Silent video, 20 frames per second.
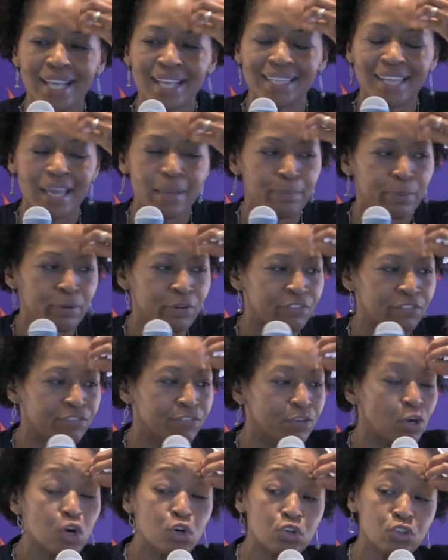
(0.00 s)
had that
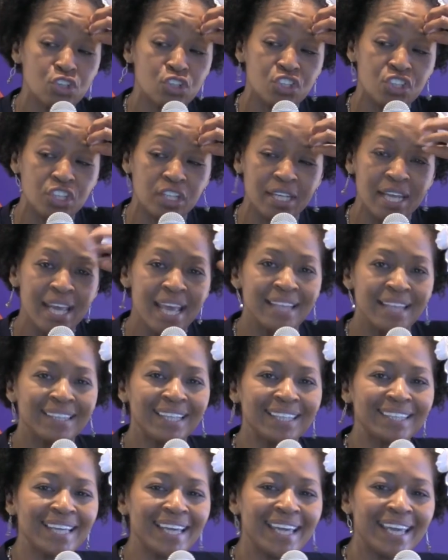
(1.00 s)
perversion
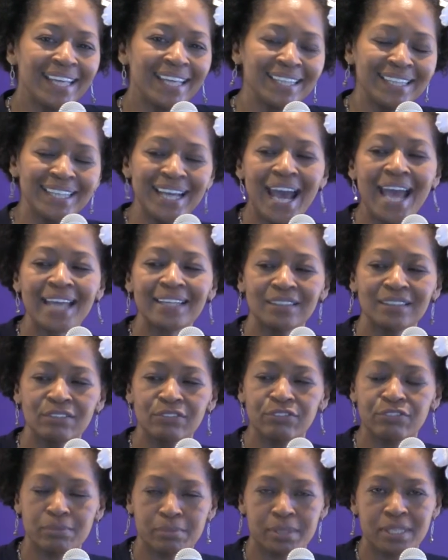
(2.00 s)
that they had gotten
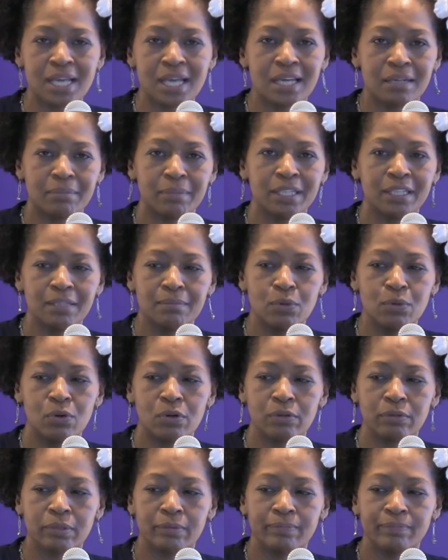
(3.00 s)
from Sodom and
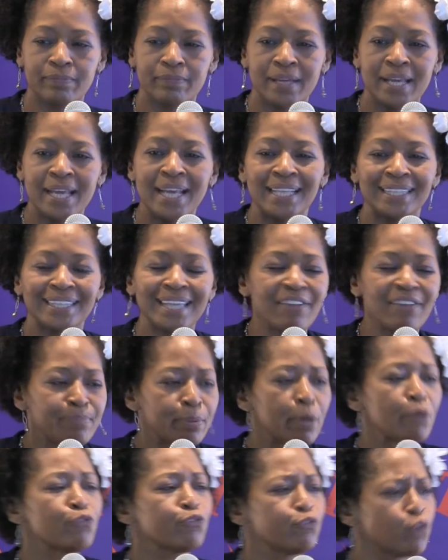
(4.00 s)
Gomorrah. Mm-hmm.
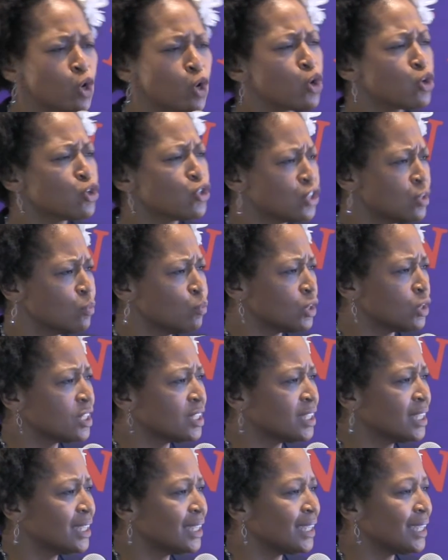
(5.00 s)
That perversion was
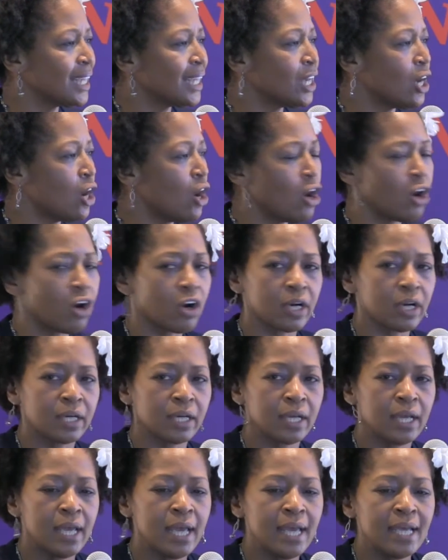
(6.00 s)
still in their heart.
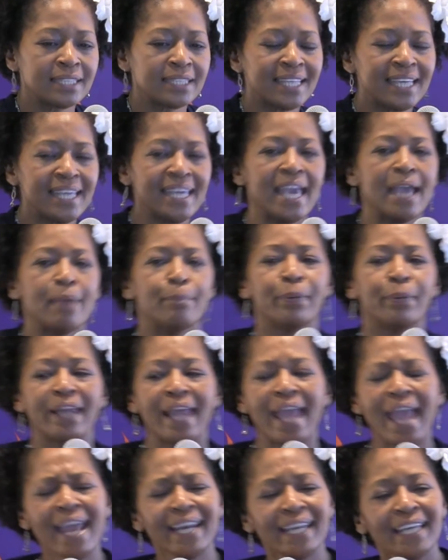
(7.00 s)
See, but
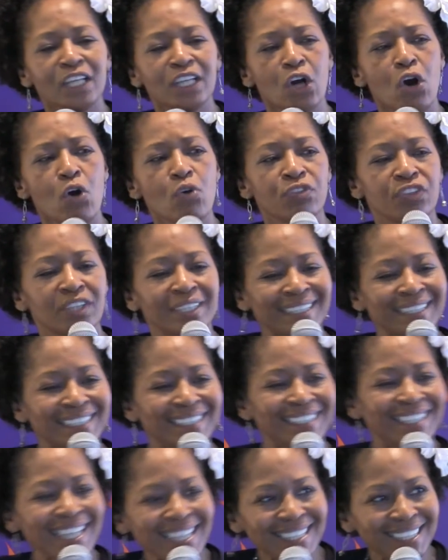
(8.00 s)
had he gone
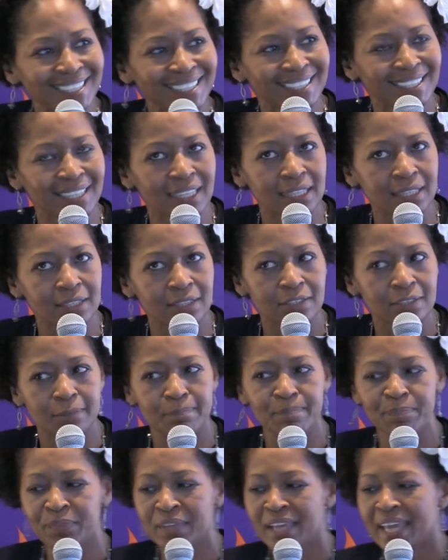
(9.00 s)
the
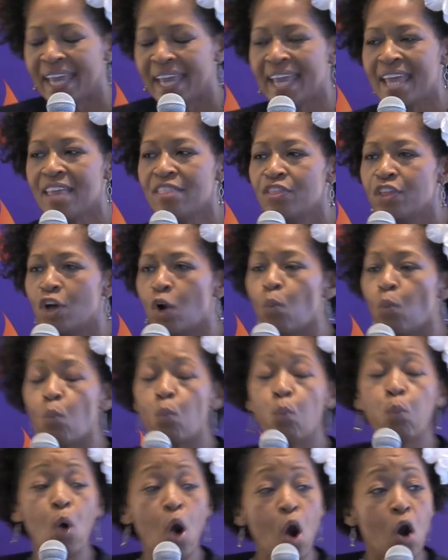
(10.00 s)
distance in
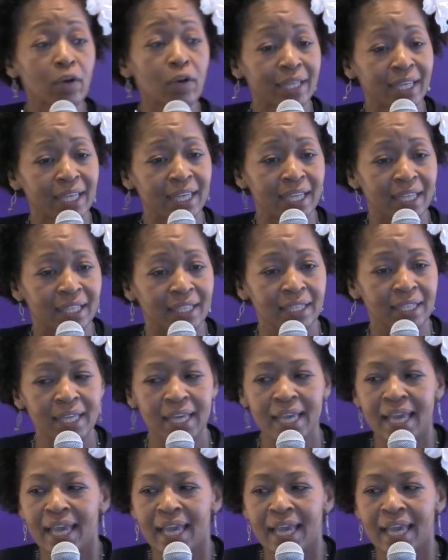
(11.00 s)
the walking,